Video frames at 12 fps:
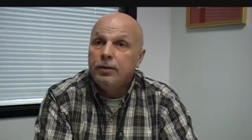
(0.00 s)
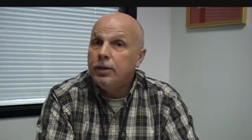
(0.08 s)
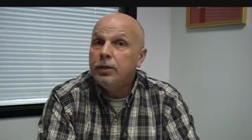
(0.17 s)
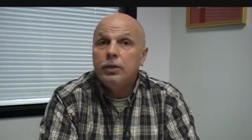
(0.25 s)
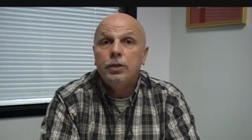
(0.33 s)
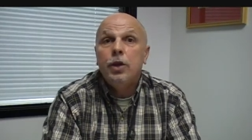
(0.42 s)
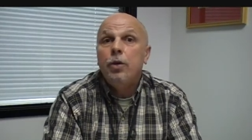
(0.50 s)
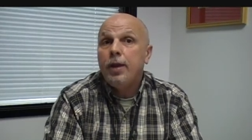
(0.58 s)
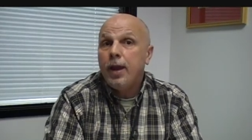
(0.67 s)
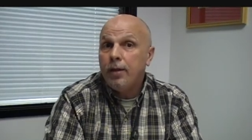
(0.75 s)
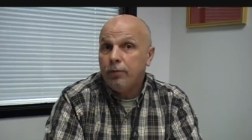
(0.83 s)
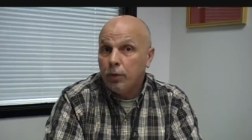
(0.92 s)
just don't
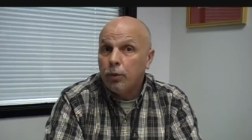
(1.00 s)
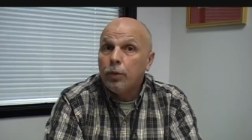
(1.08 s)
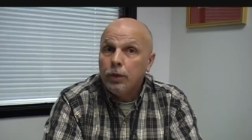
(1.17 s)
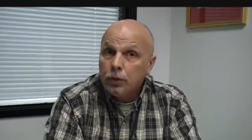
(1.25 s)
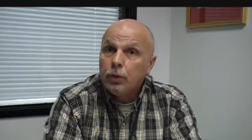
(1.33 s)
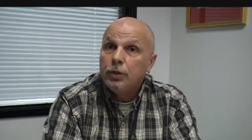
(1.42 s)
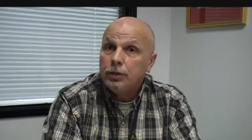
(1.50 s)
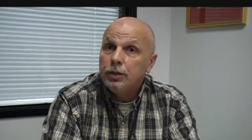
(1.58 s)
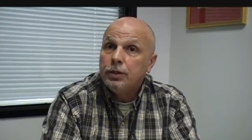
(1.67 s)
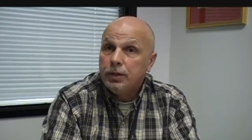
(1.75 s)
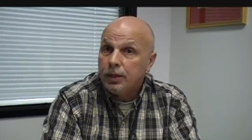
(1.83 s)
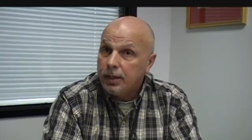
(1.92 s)
have the
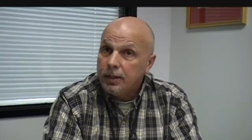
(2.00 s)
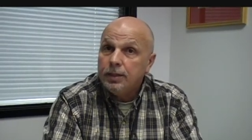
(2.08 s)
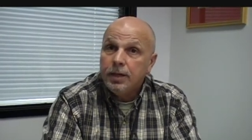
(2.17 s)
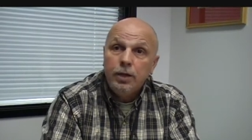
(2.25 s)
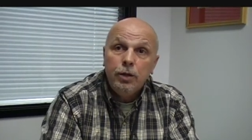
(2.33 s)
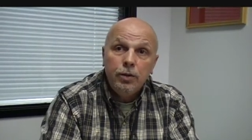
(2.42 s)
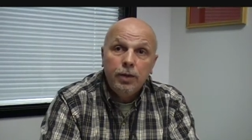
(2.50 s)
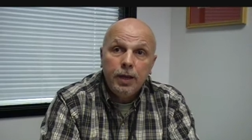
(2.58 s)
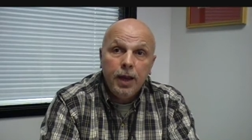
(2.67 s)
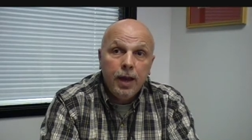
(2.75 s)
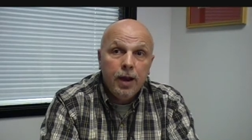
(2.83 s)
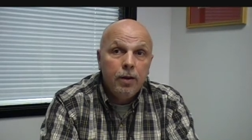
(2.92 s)
resources to continue the
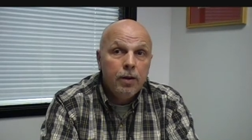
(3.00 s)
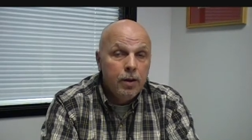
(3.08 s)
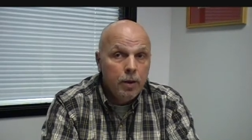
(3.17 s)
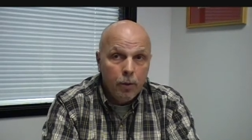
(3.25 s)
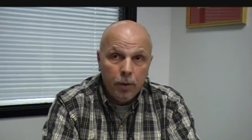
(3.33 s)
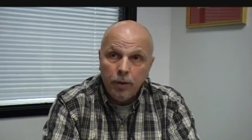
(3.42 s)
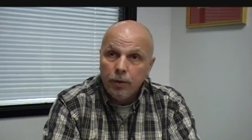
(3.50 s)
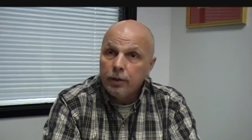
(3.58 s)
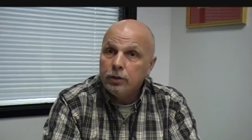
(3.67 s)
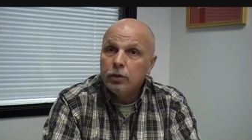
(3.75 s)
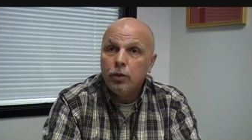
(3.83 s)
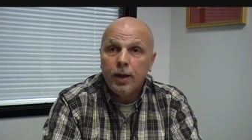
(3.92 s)
care, whether
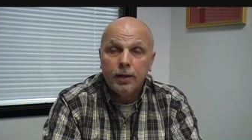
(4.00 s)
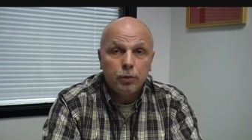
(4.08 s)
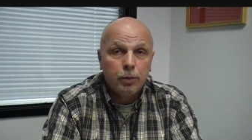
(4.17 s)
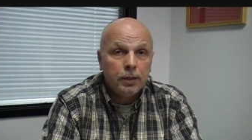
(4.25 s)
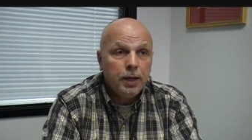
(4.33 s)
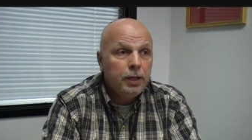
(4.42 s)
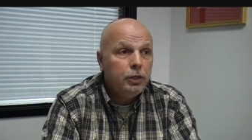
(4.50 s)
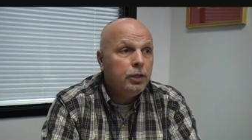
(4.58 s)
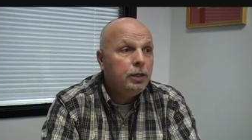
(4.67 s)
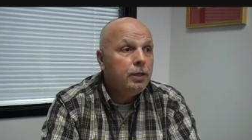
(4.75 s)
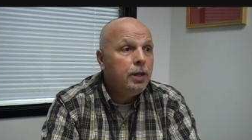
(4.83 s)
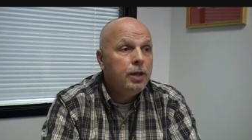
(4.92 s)
it's
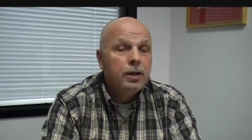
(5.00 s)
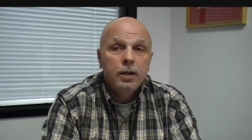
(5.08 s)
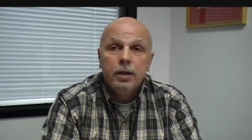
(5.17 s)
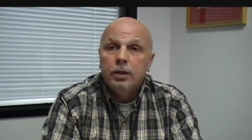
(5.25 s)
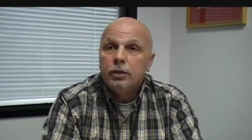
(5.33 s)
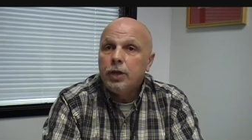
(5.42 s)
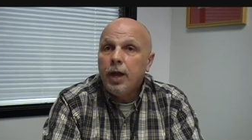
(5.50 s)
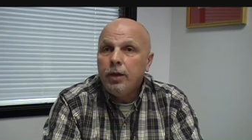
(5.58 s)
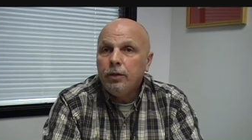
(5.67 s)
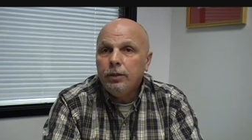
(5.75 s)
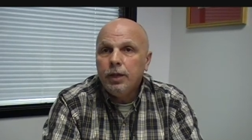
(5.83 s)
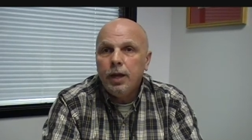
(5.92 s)
transportation,
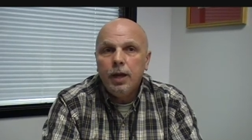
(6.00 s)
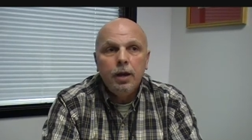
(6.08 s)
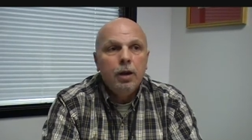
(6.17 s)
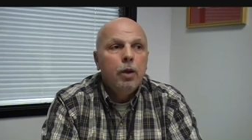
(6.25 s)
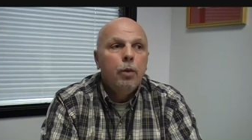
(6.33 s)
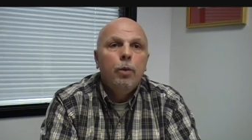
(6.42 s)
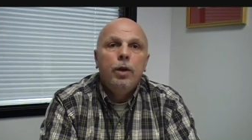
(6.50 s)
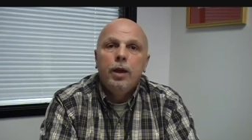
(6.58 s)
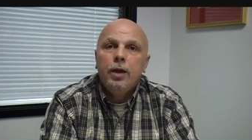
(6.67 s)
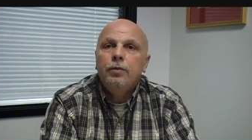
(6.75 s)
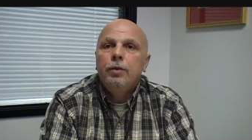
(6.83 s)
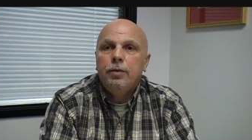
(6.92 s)
childcare,
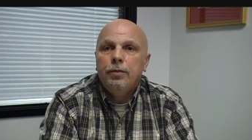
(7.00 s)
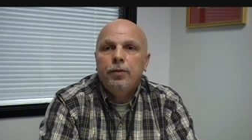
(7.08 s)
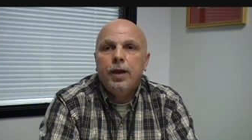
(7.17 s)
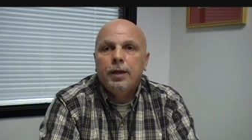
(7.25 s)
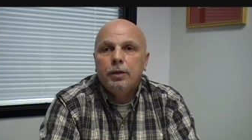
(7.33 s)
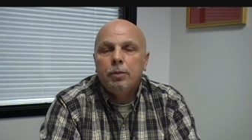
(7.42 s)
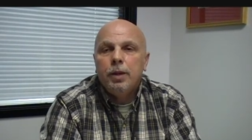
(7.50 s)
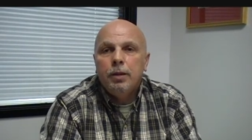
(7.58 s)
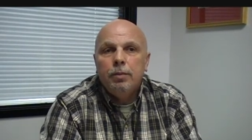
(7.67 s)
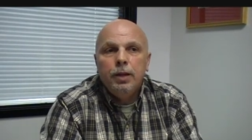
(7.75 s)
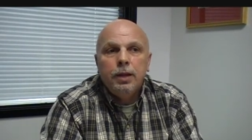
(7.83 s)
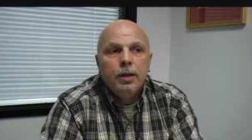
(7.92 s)
whatever the facts may
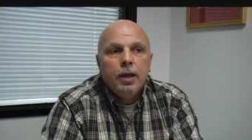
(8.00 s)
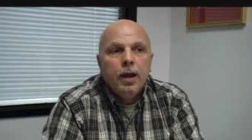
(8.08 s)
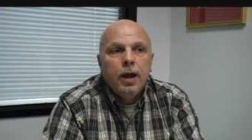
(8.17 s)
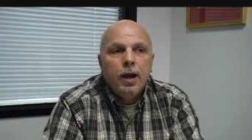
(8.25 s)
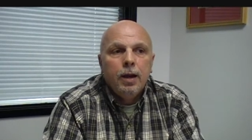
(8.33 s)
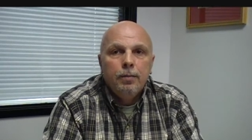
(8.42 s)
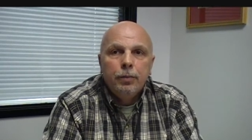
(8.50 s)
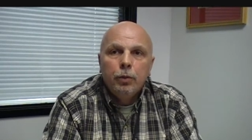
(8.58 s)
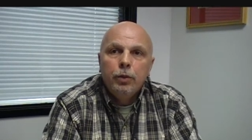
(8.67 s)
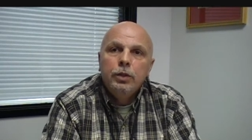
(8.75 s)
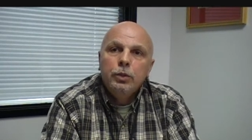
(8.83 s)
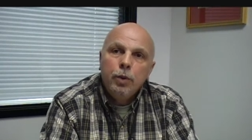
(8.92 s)
be. Um,
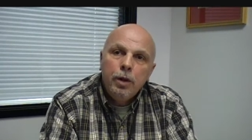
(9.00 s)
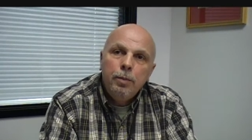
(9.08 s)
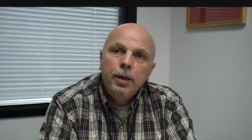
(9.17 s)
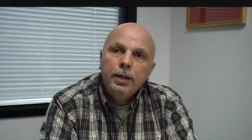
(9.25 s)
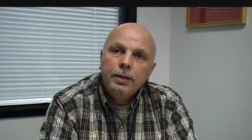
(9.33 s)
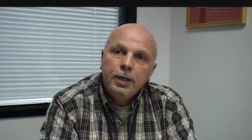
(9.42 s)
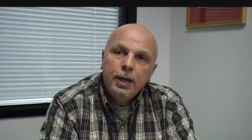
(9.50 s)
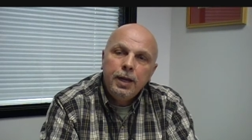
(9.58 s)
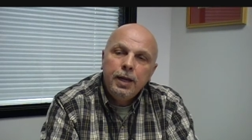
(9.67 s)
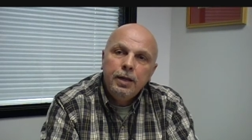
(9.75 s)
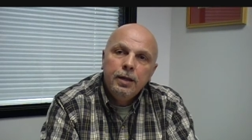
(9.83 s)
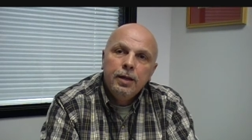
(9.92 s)
we just want to
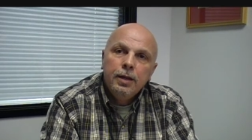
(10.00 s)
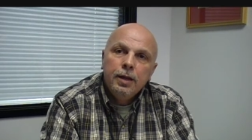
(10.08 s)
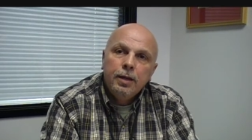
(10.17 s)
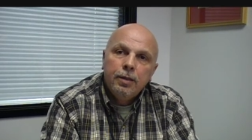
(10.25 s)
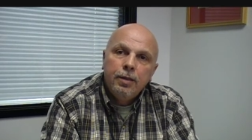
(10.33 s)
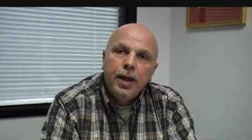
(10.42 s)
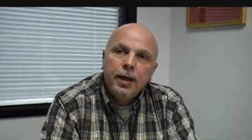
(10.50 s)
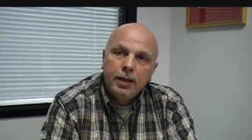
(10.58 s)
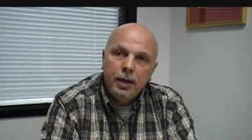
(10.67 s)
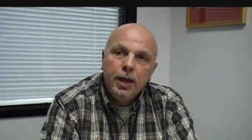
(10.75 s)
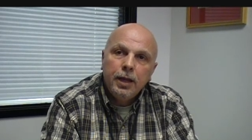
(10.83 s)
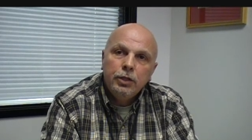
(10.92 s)
maintain that
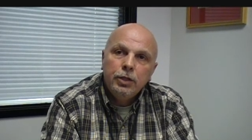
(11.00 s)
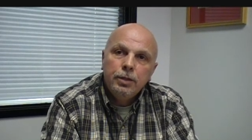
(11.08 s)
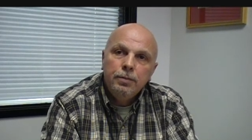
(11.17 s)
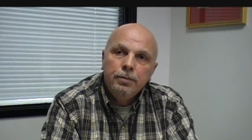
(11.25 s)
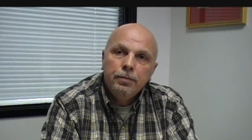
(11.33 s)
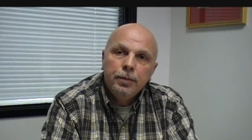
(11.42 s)
connection